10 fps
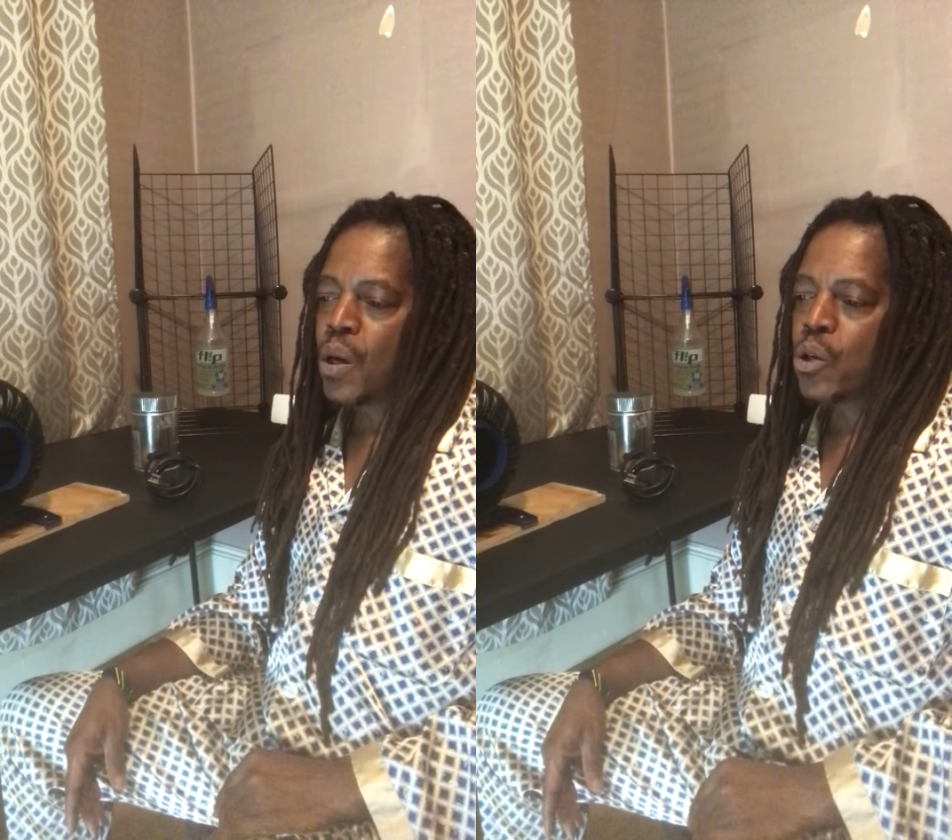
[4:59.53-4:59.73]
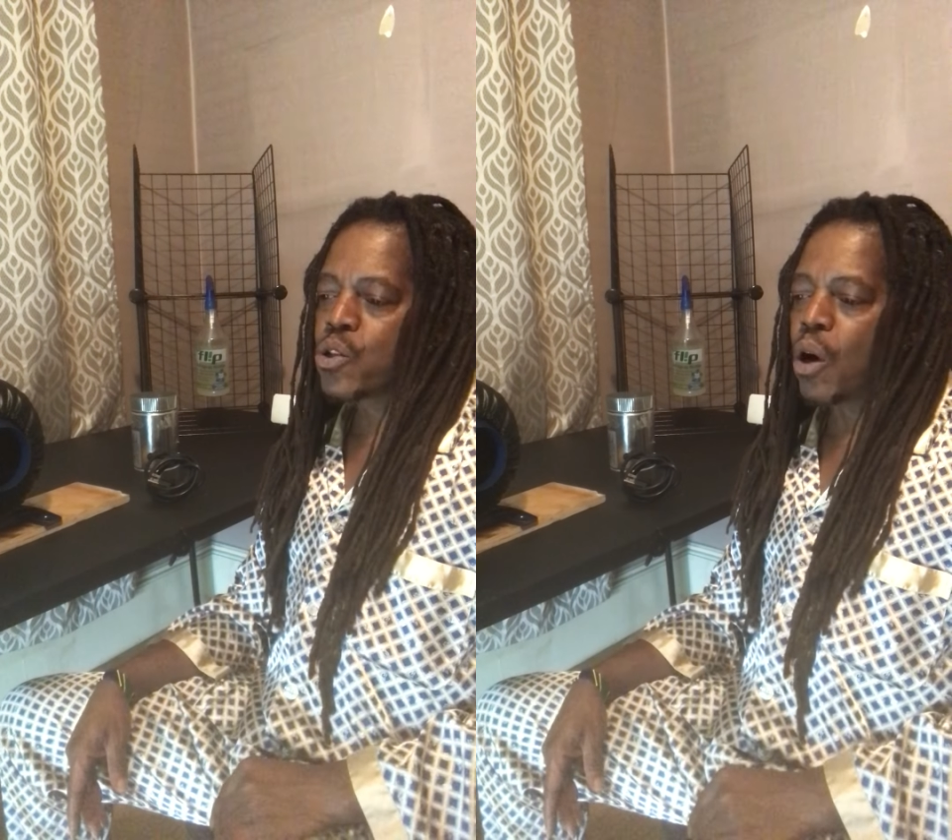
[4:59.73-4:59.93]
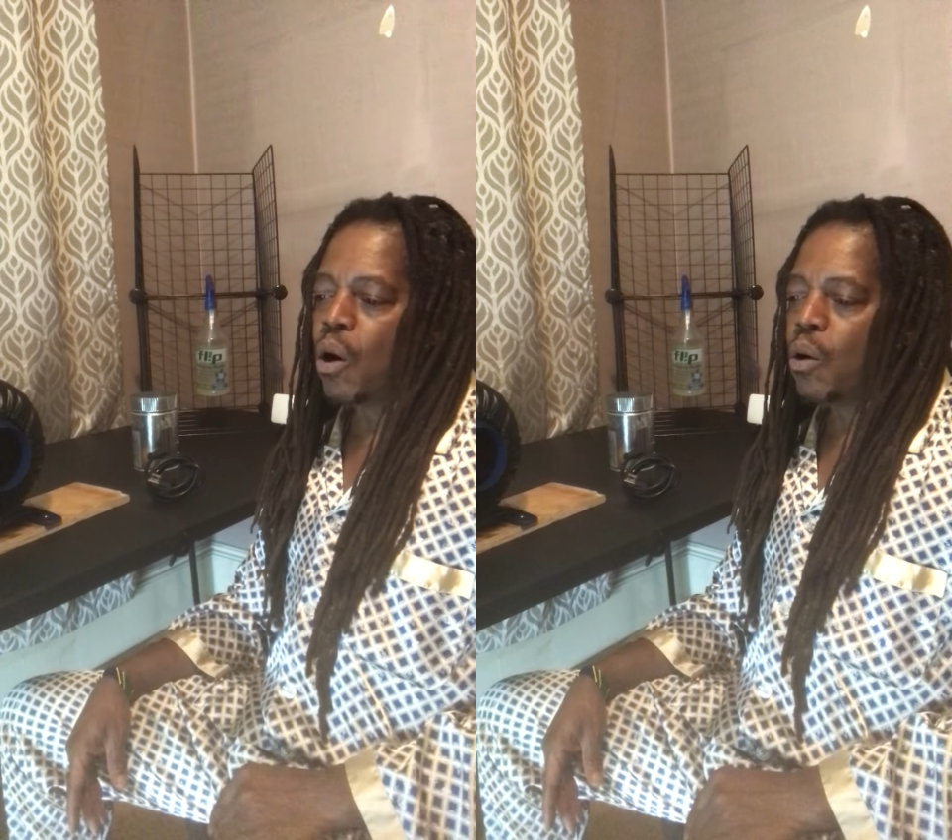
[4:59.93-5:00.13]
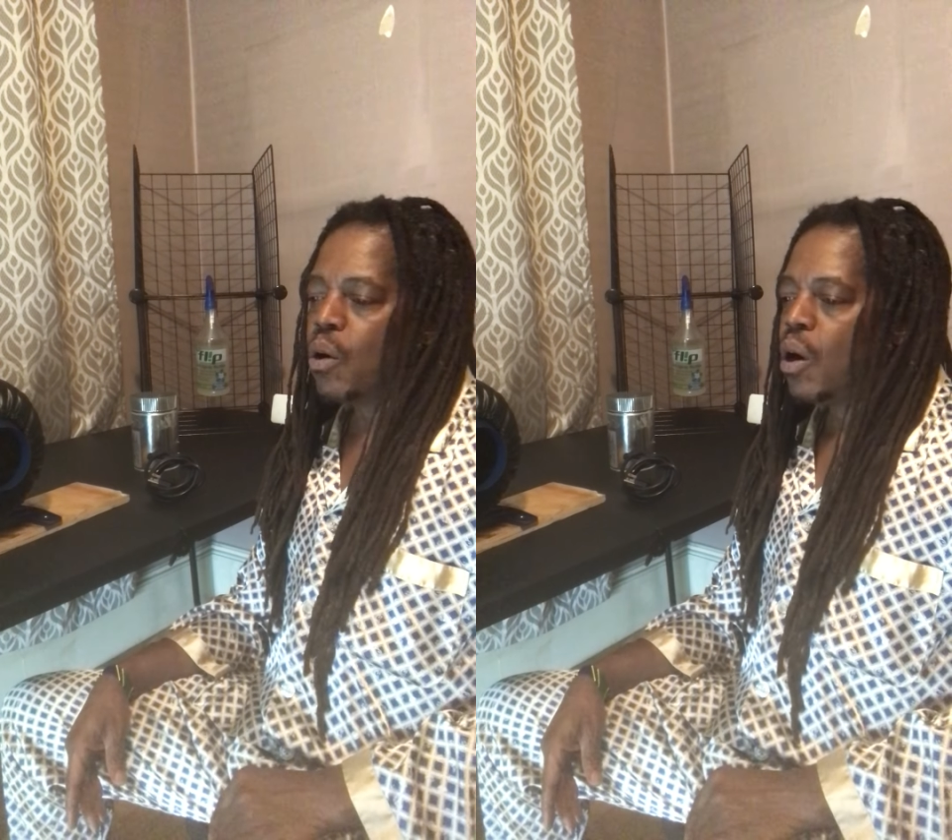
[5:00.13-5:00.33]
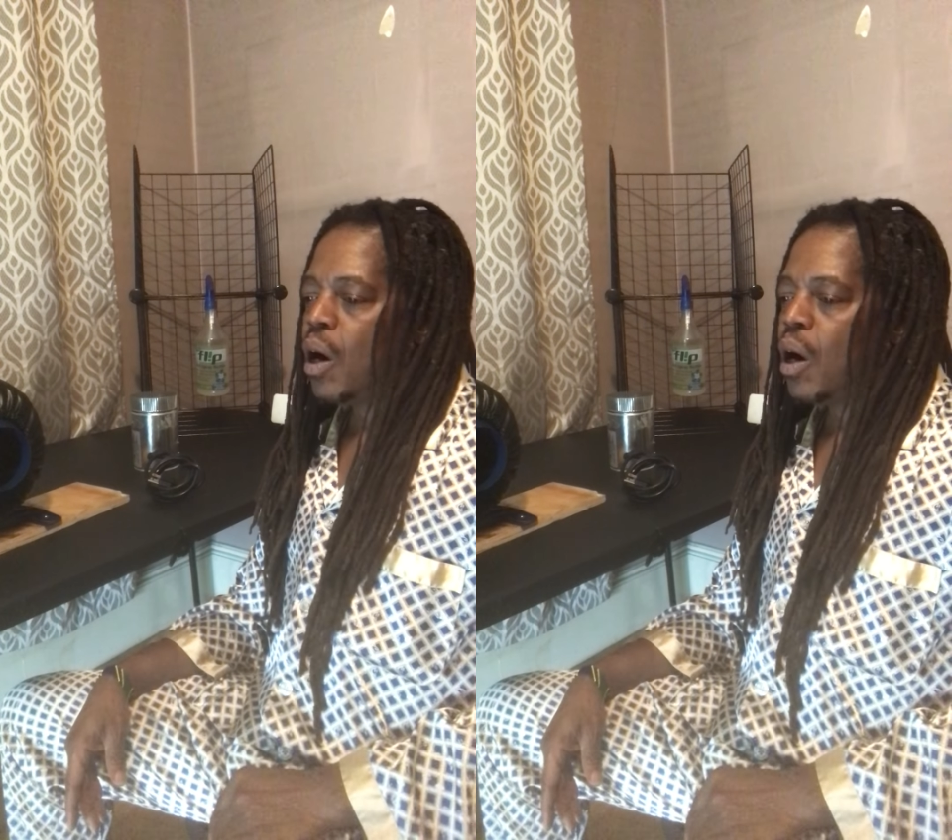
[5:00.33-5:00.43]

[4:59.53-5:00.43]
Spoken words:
So